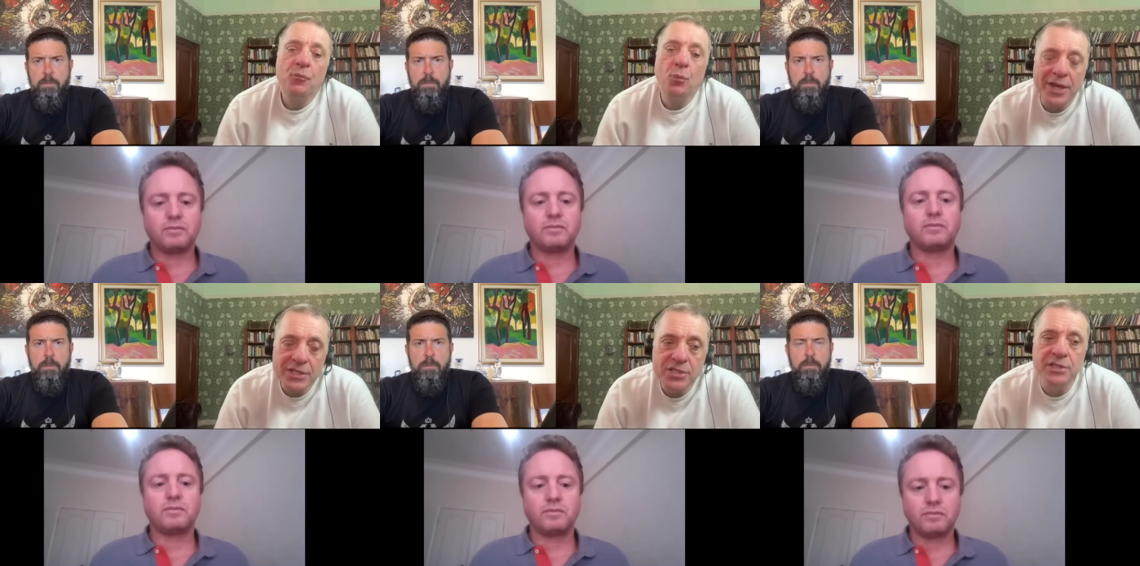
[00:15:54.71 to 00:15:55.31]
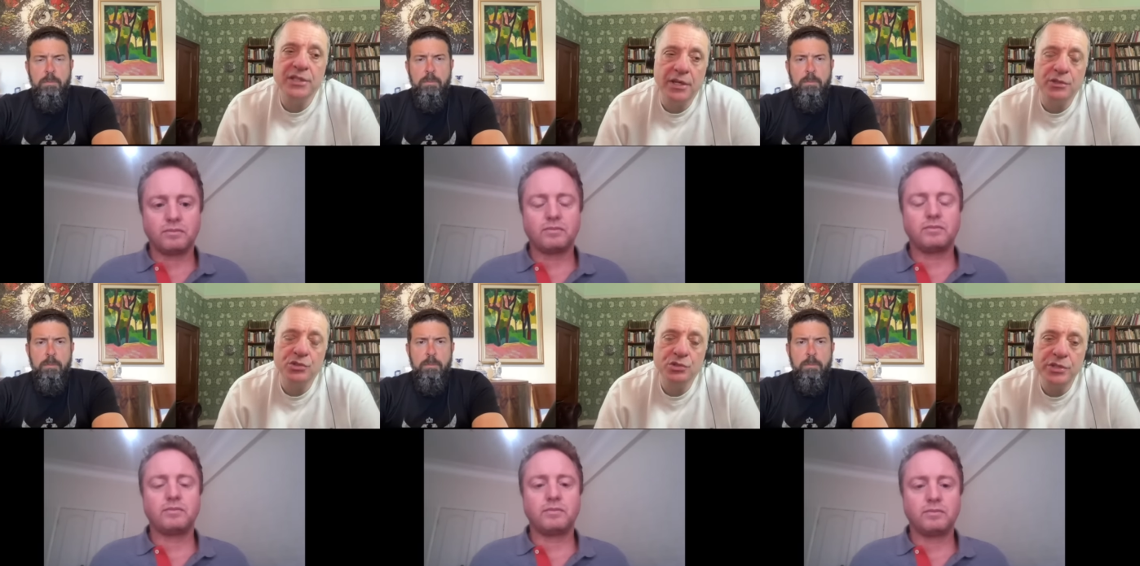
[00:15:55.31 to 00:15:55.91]
Speaker 1: Western
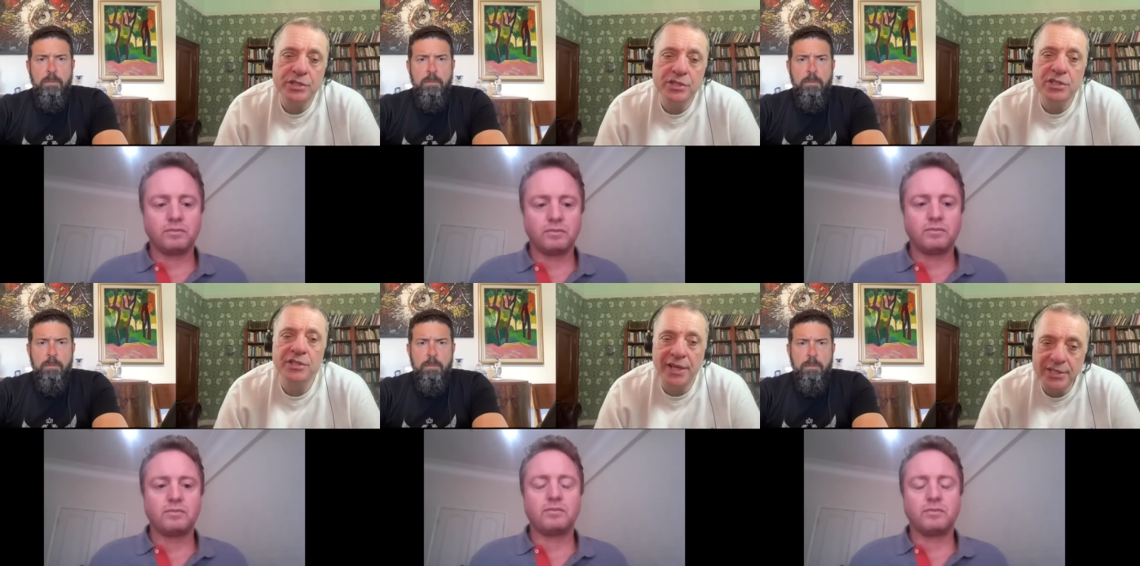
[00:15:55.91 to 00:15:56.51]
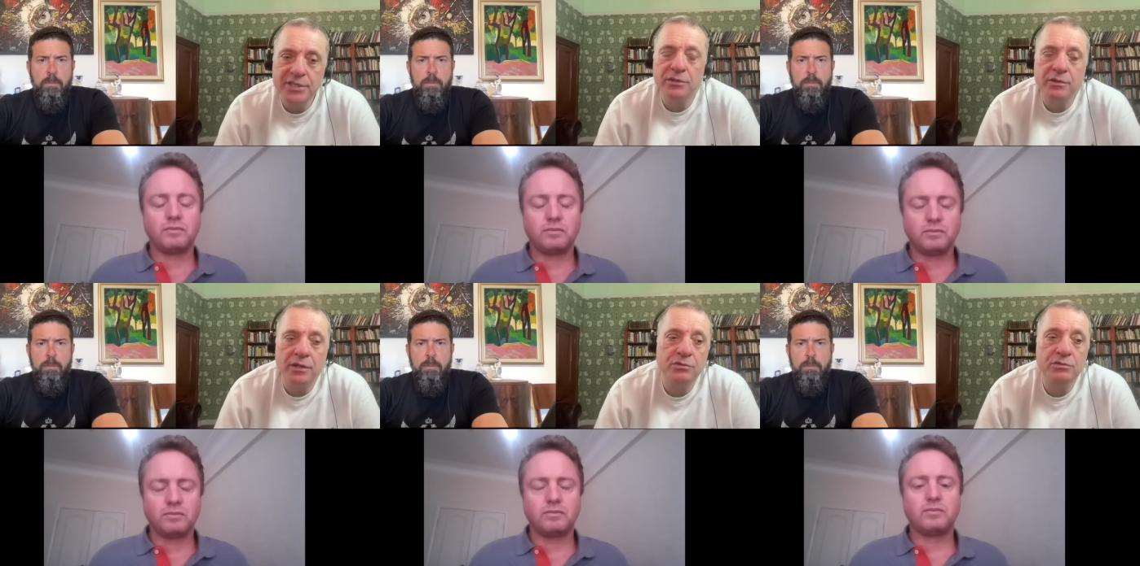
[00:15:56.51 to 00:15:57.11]
countries, NATO
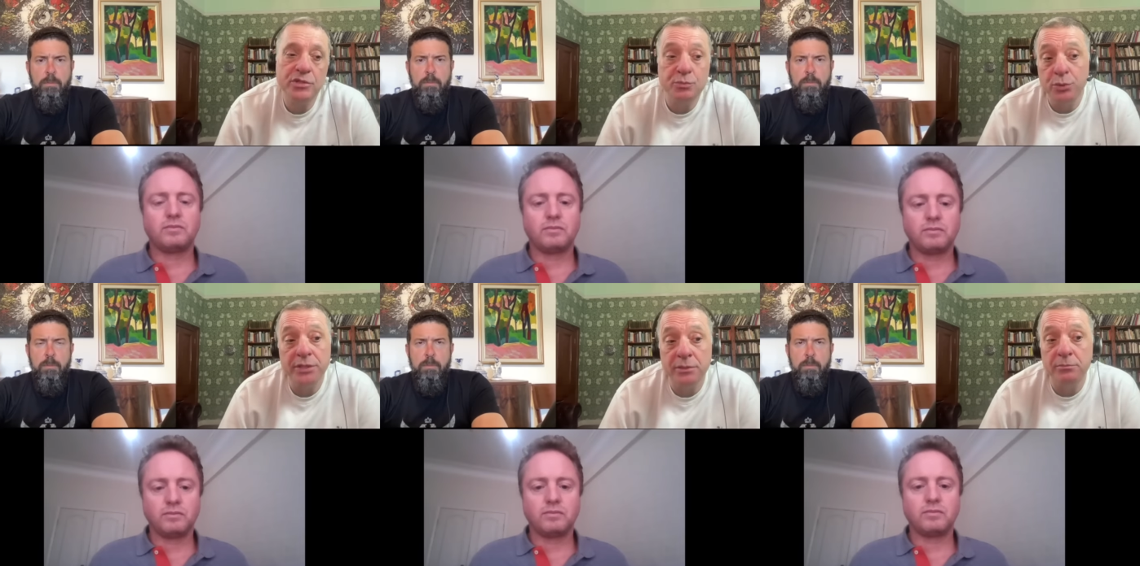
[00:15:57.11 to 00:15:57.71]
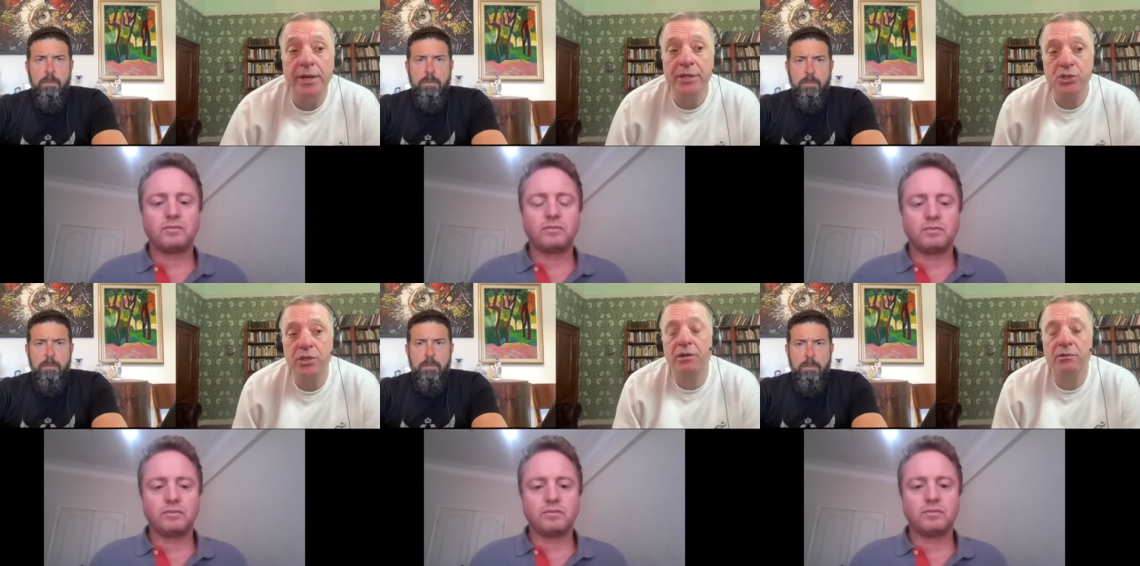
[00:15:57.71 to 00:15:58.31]
countries, Britain makes
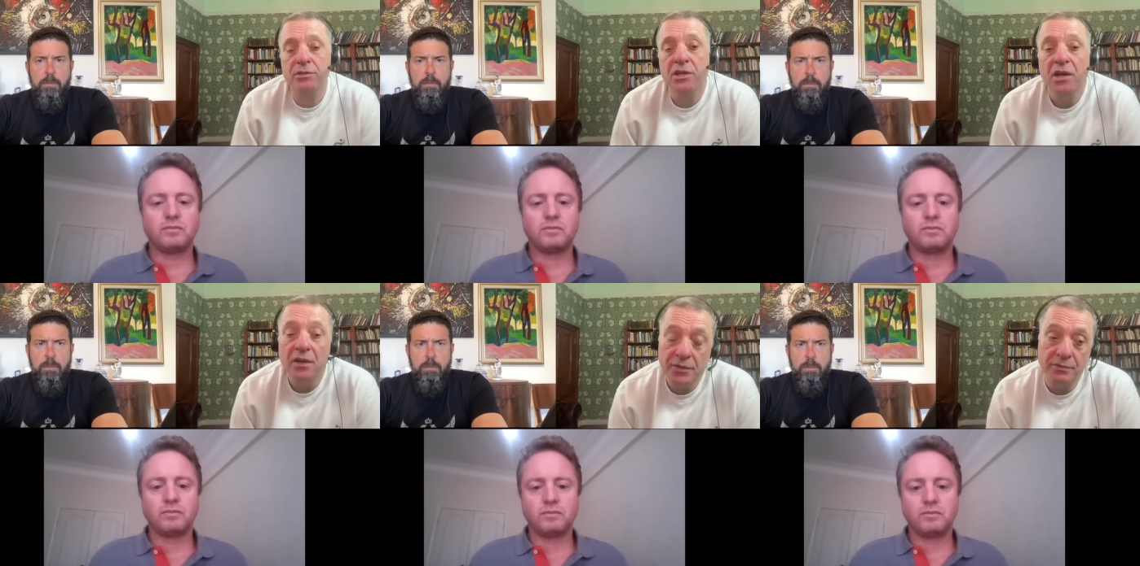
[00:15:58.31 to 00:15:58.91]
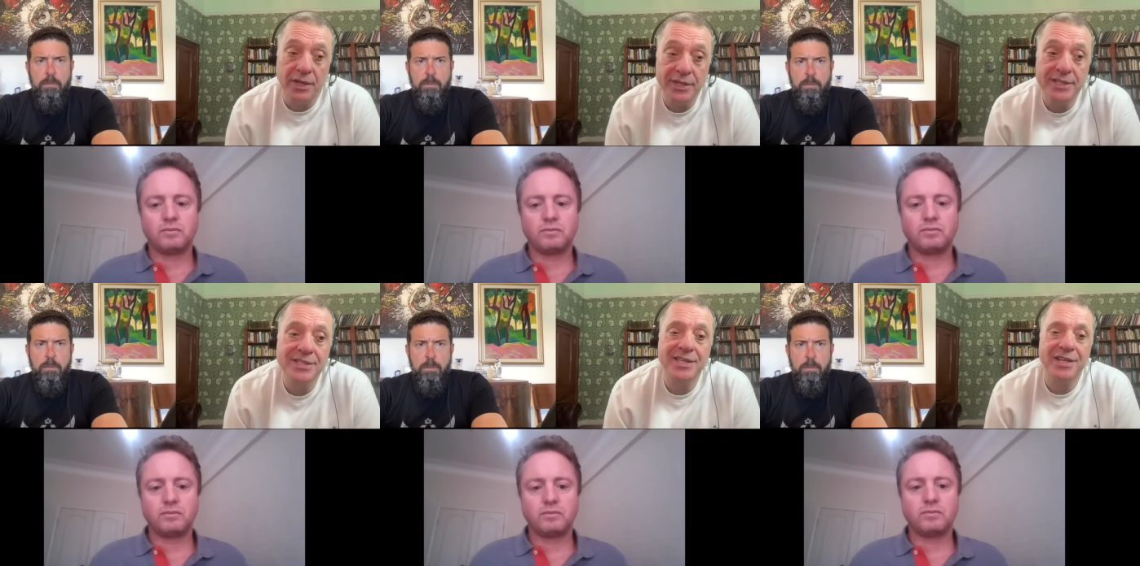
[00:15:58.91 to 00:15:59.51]
shells, the
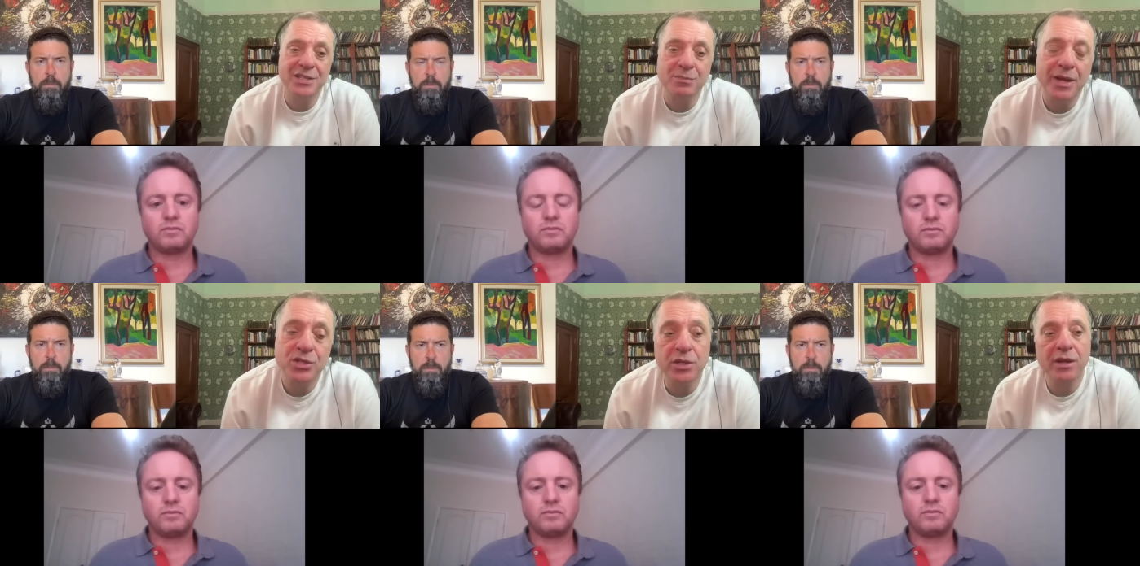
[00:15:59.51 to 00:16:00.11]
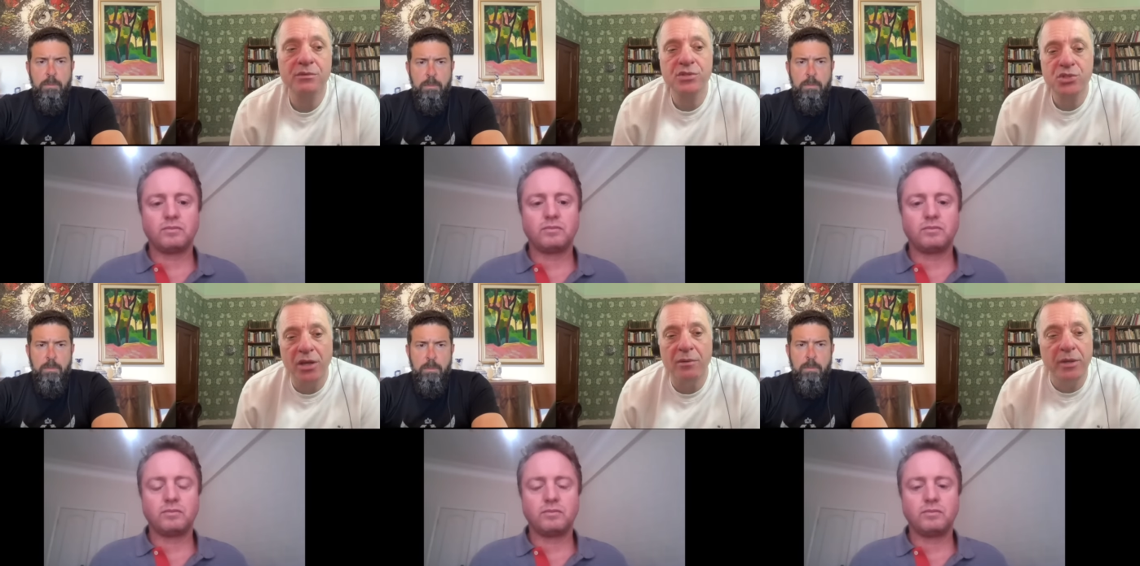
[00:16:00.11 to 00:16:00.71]
United States makes shells,
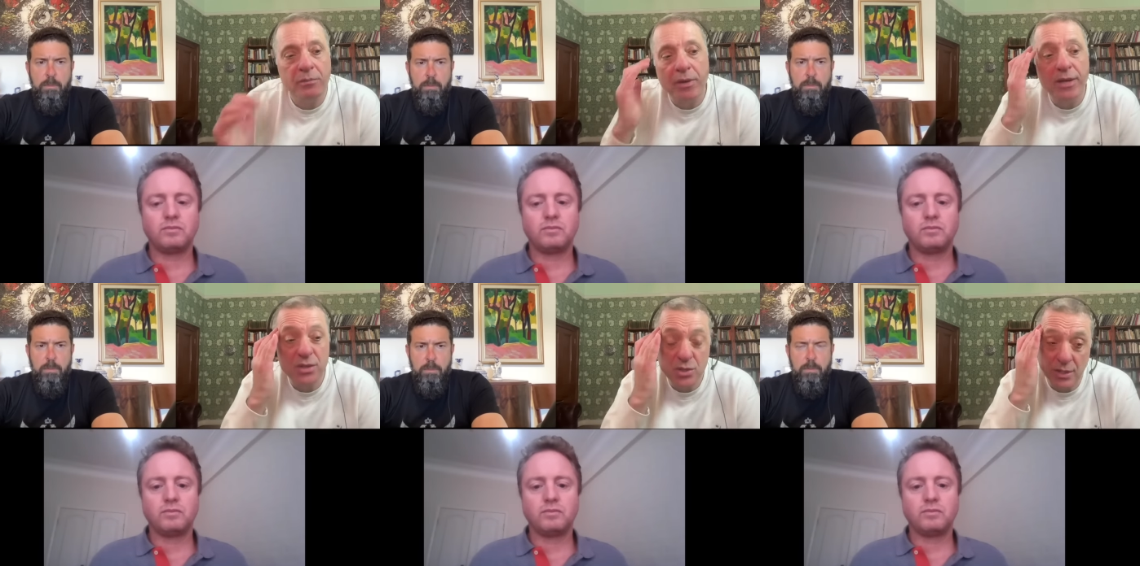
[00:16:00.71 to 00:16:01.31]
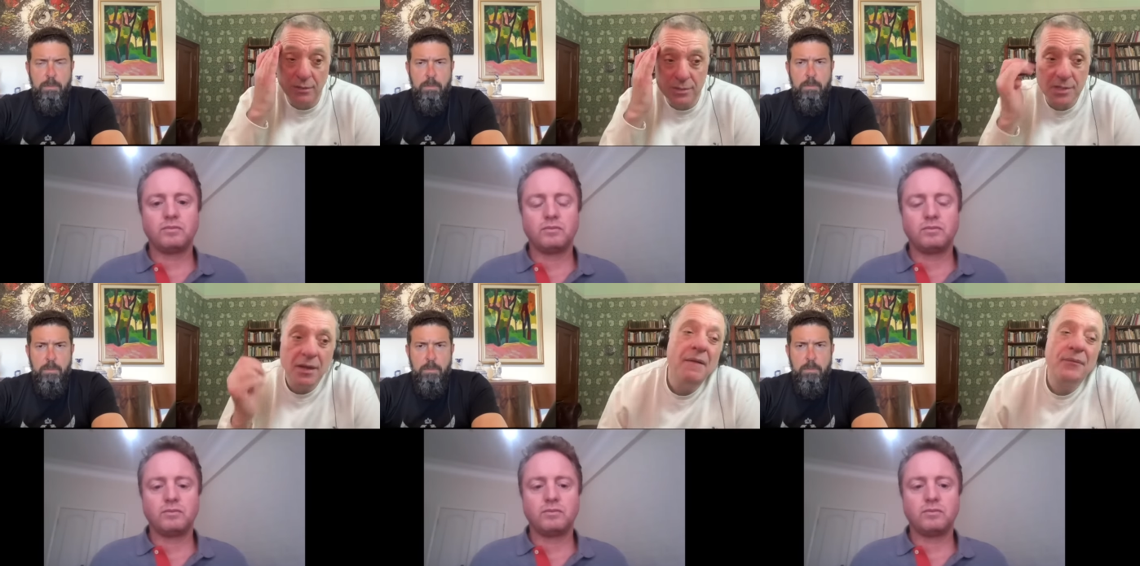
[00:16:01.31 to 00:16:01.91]
Germany makes
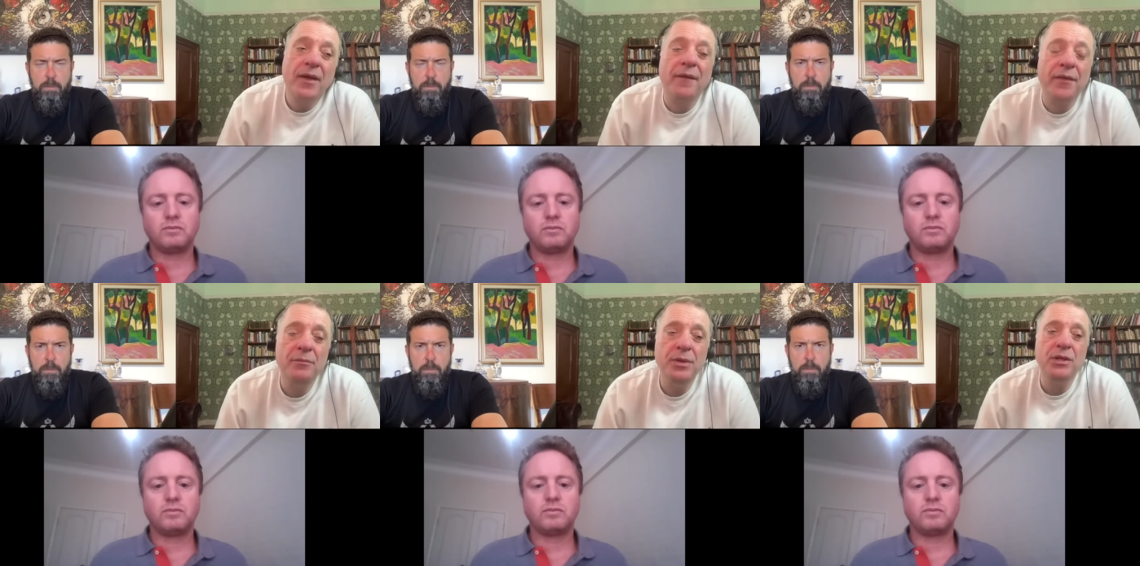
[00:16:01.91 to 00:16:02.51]
shells, and they're being